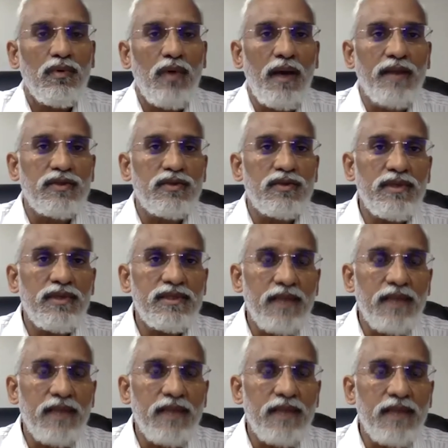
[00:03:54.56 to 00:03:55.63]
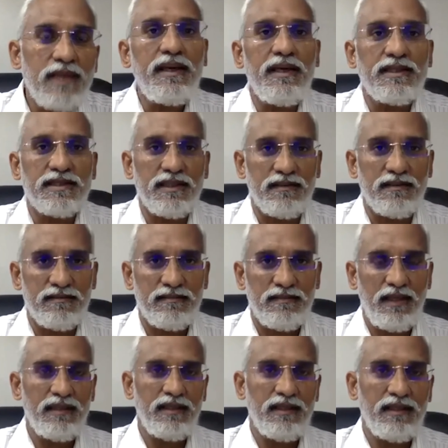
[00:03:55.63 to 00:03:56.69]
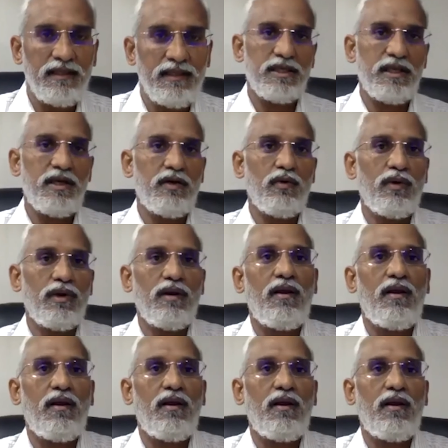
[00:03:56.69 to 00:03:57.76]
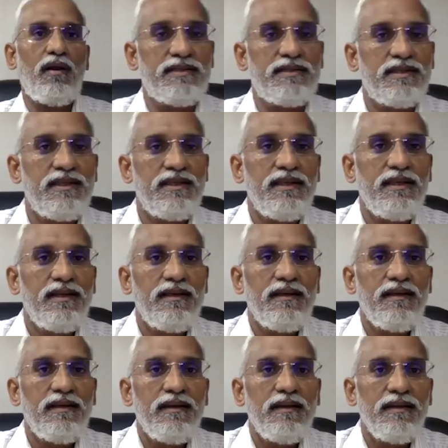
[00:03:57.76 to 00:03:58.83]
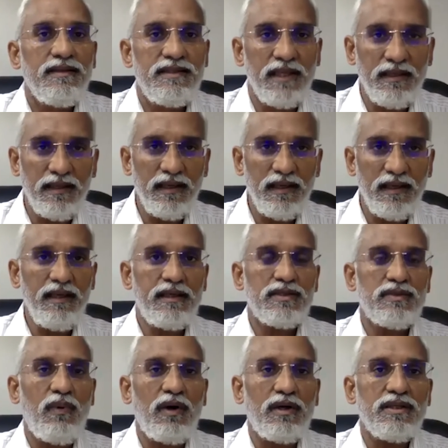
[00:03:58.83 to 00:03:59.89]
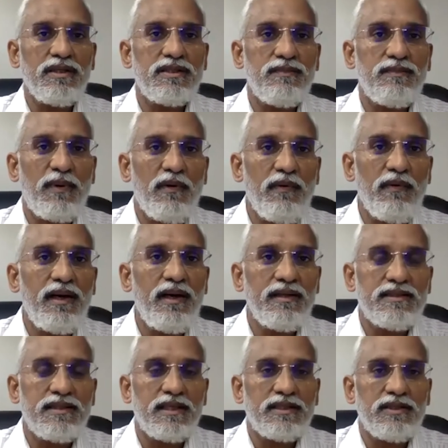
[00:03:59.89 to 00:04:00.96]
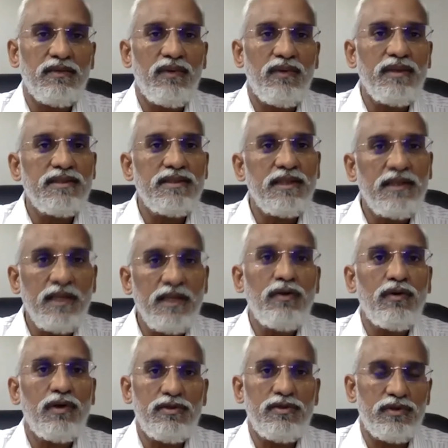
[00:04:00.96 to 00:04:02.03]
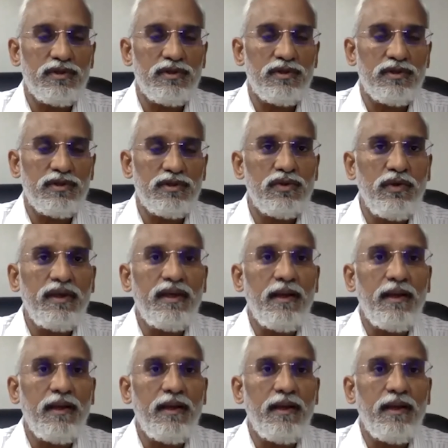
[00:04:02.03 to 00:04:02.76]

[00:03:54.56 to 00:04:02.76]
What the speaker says: as to its application, either it is territorial or otherwise. Generally, it is what is provided in section 1 is a territorial jurisdiction. So it